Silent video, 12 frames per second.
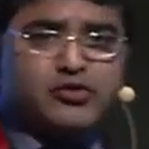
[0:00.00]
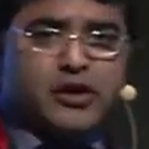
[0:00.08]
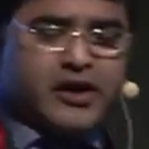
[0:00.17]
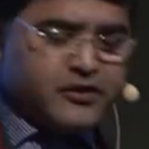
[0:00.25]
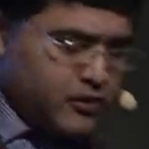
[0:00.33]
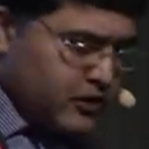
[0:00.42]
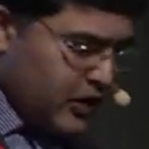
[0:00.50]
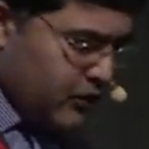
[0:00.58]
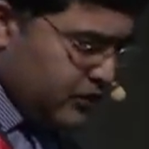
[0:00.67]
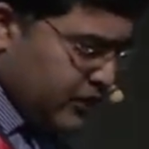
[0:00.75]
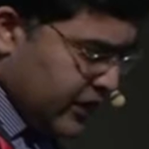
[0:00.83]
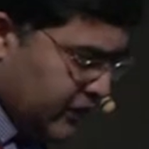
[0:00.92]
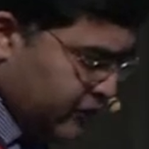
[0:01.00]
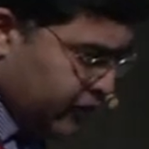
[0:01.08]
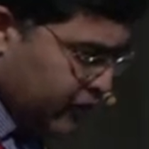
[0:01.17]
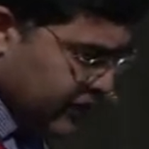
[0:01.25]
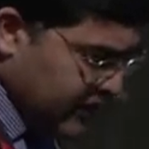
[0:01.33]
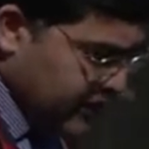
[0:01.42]
July
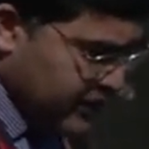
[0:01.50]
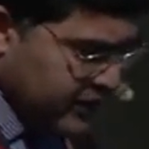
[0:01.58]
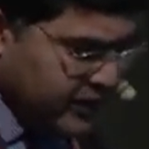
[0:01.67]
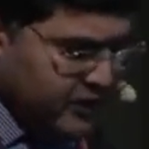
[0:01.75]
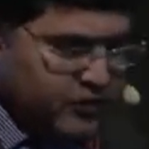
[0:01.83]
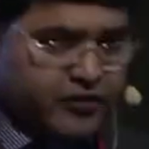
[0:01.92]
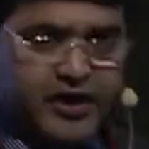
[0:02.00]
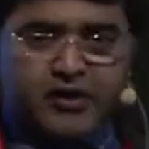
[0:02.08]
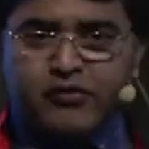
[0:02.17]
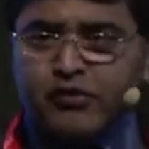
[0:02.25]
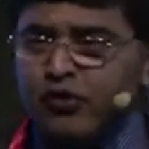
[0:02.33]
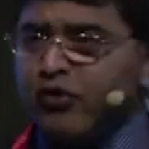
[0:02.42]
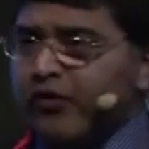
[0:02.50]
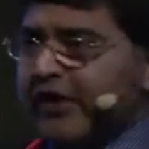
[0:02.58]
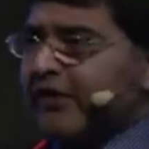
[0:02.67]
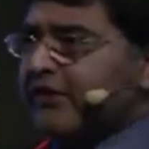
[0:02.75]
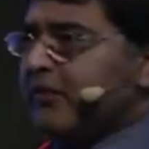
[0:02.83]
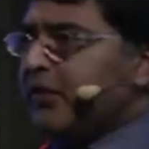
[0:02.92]
2014, we had two very